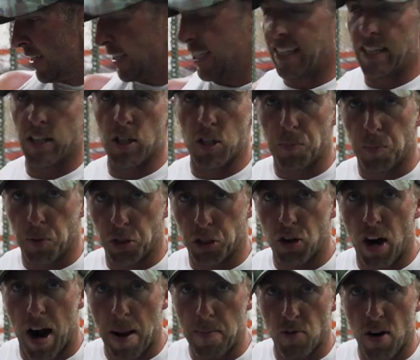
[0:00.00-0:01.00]
to get those
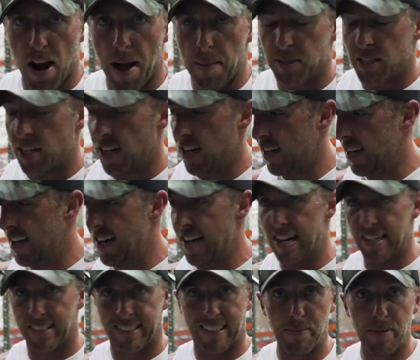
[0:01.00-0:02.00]
prescribed reps.
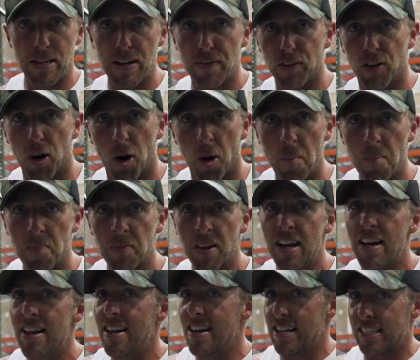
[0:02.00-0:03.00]
It's gonna be difficult,
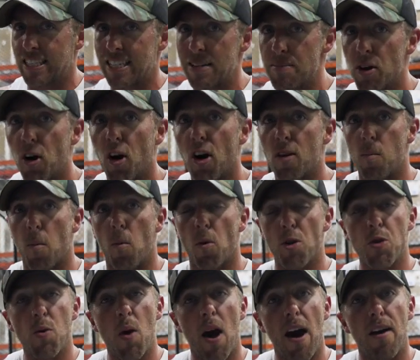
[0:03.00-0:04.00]
it's gonna be hard.
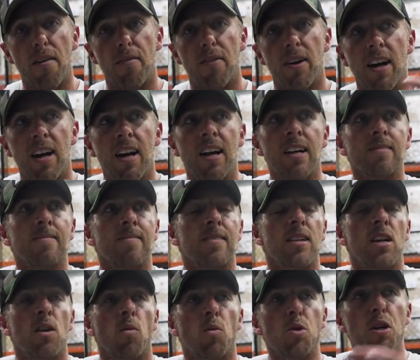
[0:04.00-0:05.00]
When you
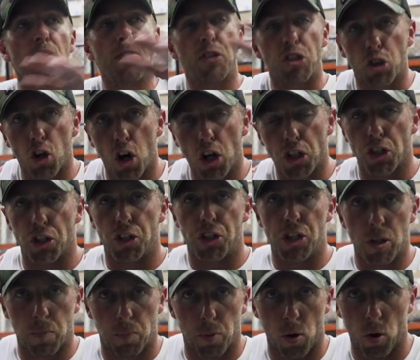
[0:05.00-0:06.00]
have structure
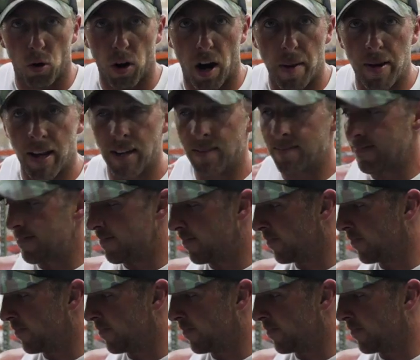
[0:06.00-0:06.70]
to your programming,